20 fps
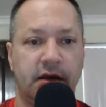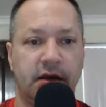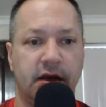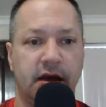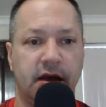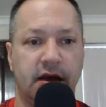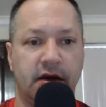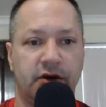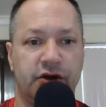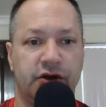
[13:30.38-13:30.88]

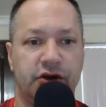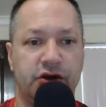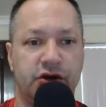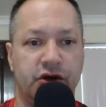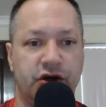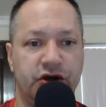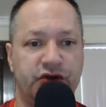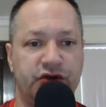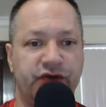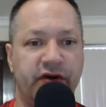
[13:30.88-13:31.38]
yeah,
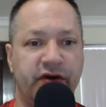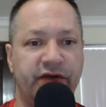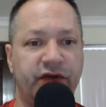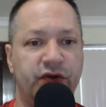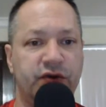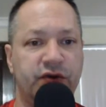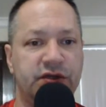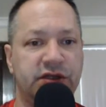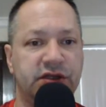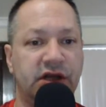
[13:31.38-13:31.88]
tourist
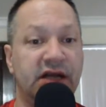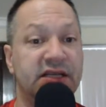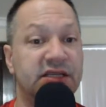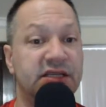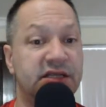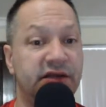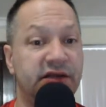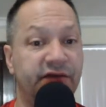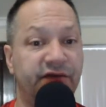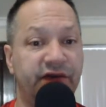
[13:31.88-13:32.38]
revenue is
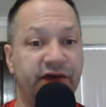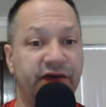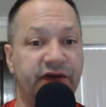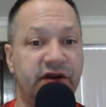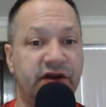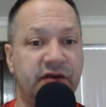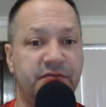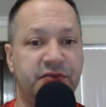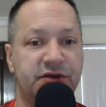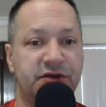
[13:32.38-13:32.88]
less than
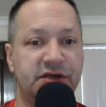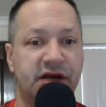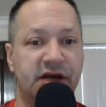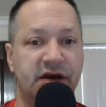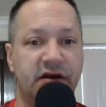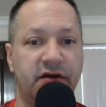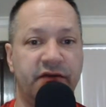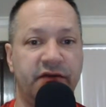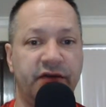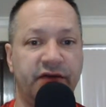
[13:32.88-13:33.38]

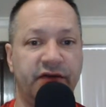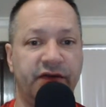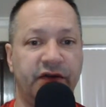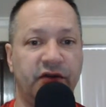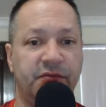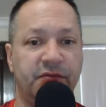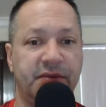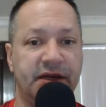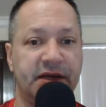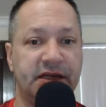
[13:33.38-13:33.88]
15% of the
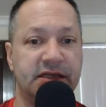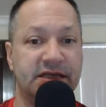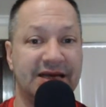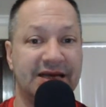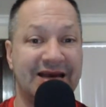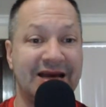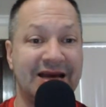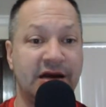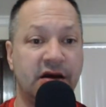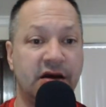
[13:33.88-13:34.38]
Philippines'
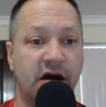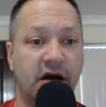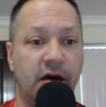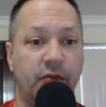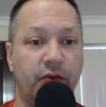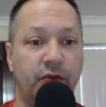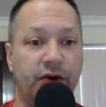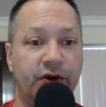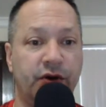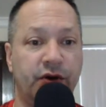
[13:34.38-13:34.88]

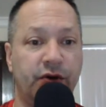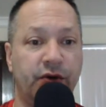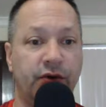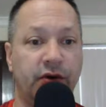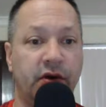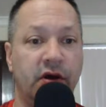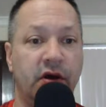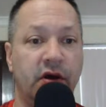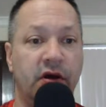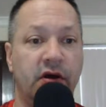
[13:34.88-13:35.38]
income. We don't
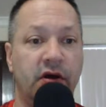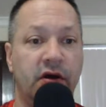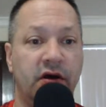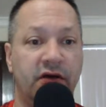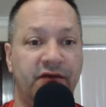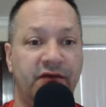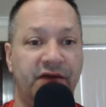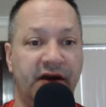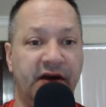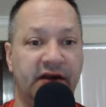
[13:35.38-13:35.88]

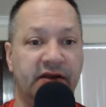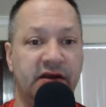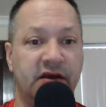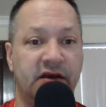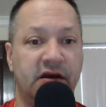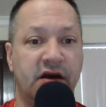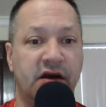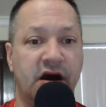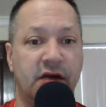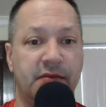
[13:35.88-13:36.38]
affect the
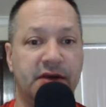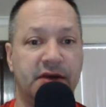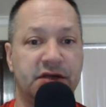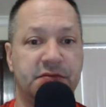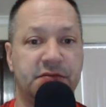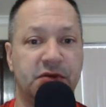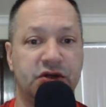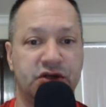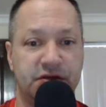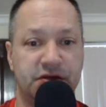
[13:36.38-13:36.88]
economy
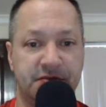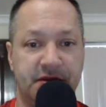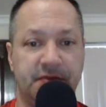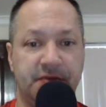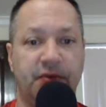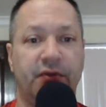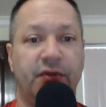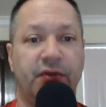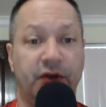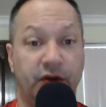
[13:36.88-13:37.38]
as much as
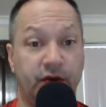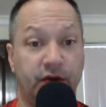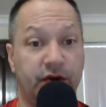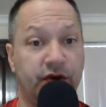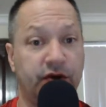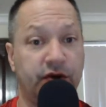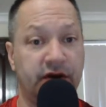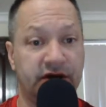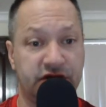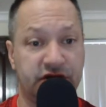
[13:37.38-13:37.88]
people think we
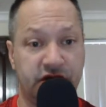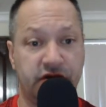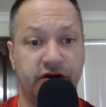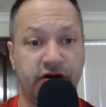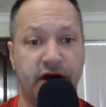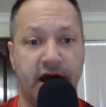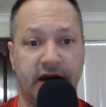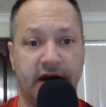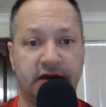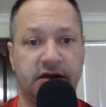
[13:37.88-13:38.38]
do. That's
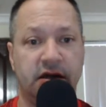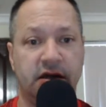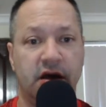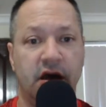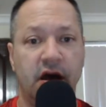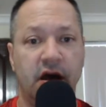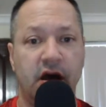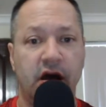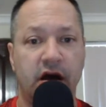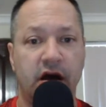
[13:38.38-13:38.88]
correct.
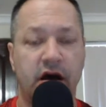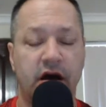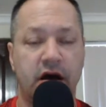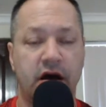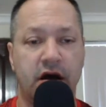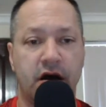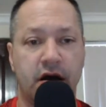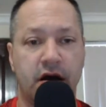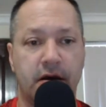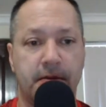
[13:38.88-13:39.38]

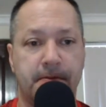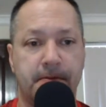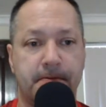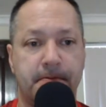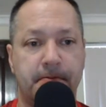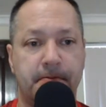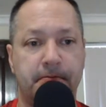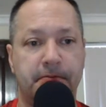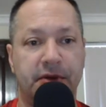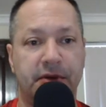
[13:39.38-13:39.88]

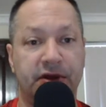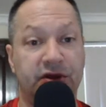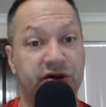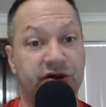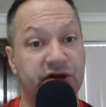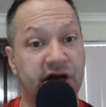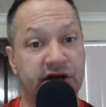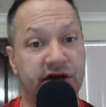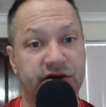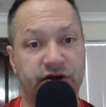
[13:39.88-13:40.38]
But
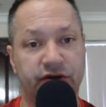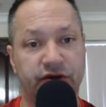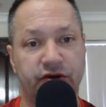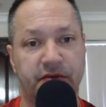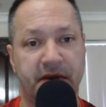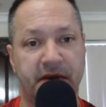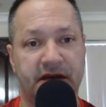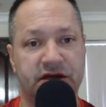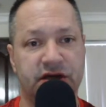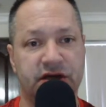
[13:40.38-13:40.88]
there's also
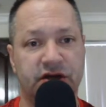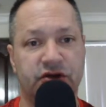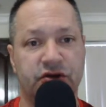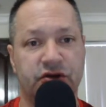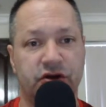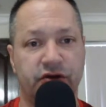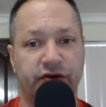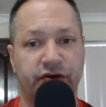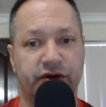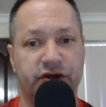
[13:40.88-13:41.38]
domestic
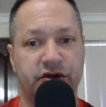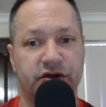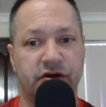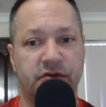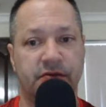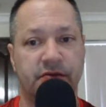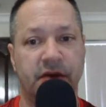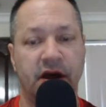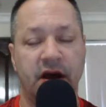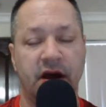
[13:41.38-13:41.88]

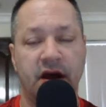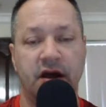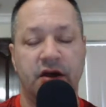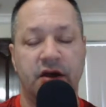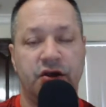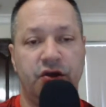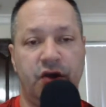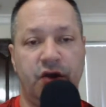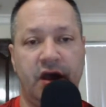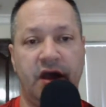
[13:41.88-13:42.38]
tourism.
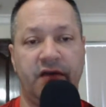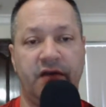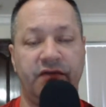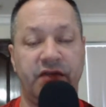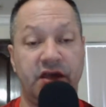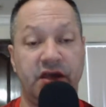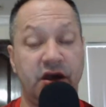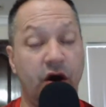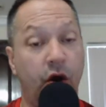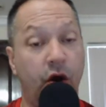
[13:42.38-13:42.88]
You
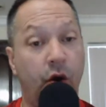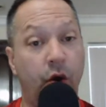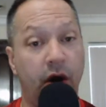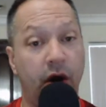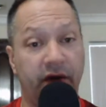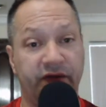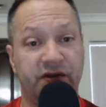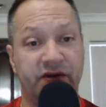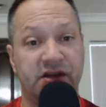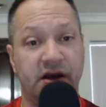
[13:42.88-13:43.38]
have the
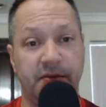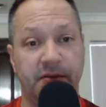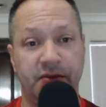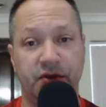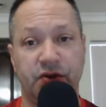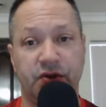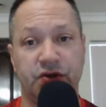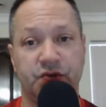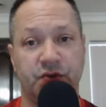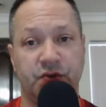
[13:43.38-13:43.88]

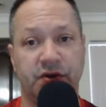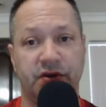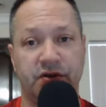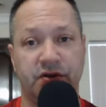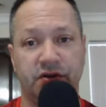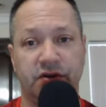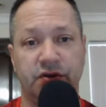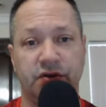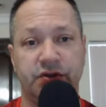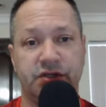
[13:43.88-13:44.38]
OFWs where
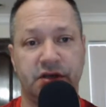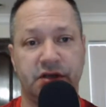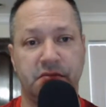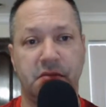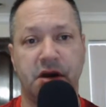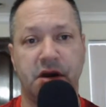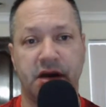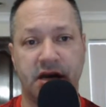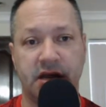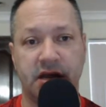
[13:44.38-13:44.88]
they're losing
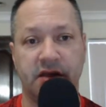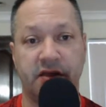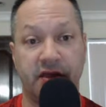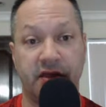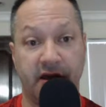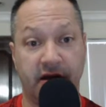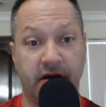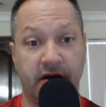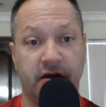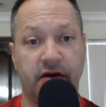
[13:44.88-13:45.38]
money
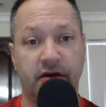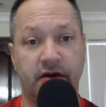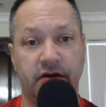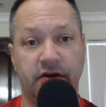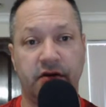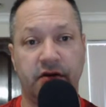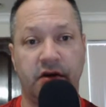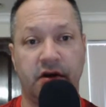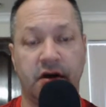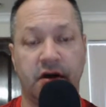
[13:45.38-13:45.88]
there.
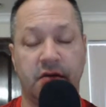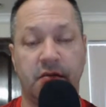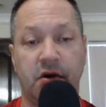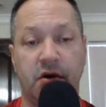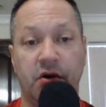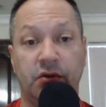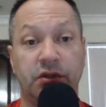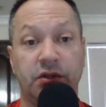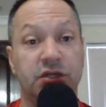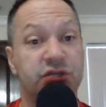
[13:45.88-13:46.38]

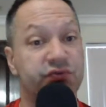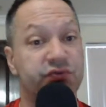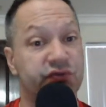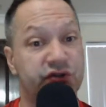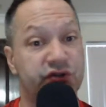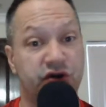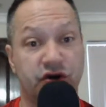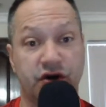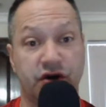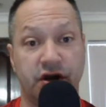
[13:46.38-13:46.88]
All these
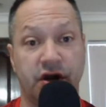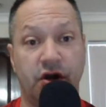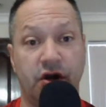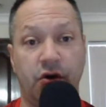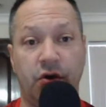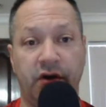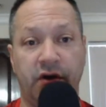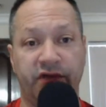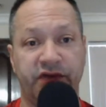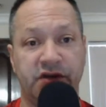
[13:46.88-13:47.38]
returning
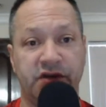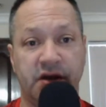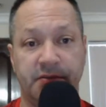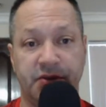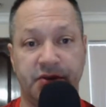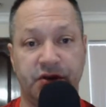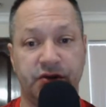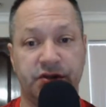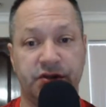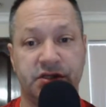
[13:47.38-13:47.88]

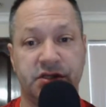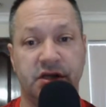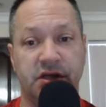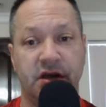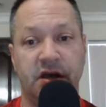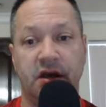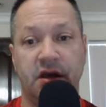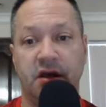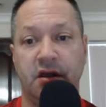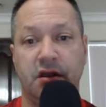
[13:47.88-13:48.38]
OFWs,
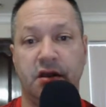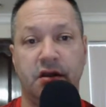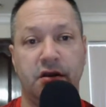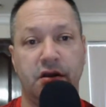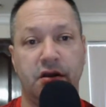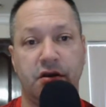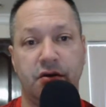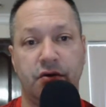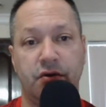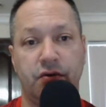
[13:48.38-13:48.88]

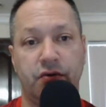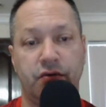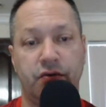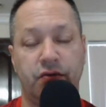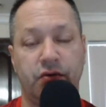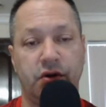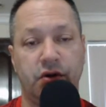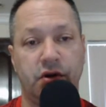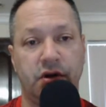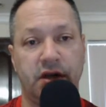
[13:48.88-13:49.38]

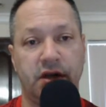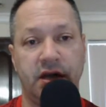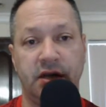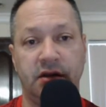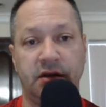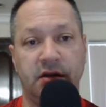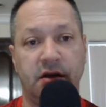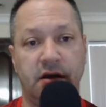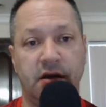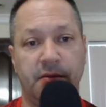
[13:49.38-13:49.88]
no
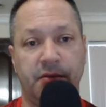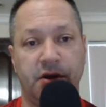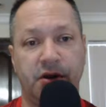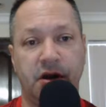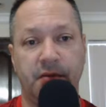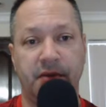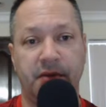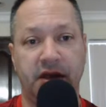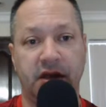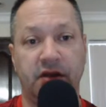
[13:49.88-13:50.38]
income
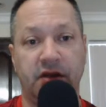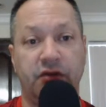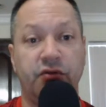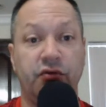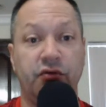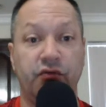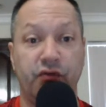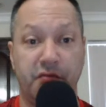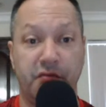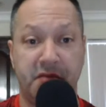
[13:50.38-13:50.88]
coming in
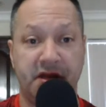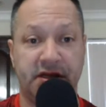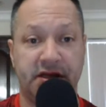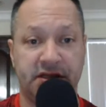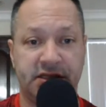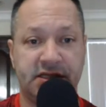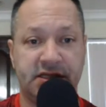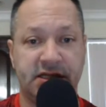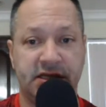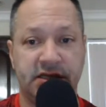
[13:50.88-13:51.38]
through
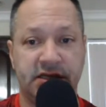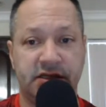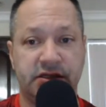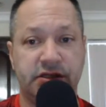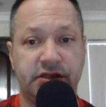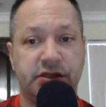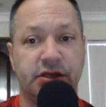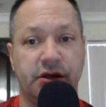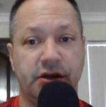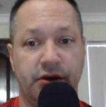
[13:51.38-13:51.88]

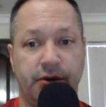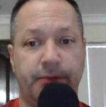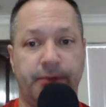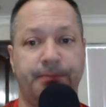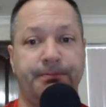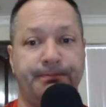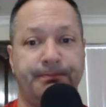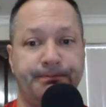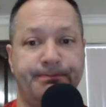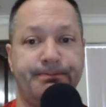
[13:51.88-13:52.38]
remittances. So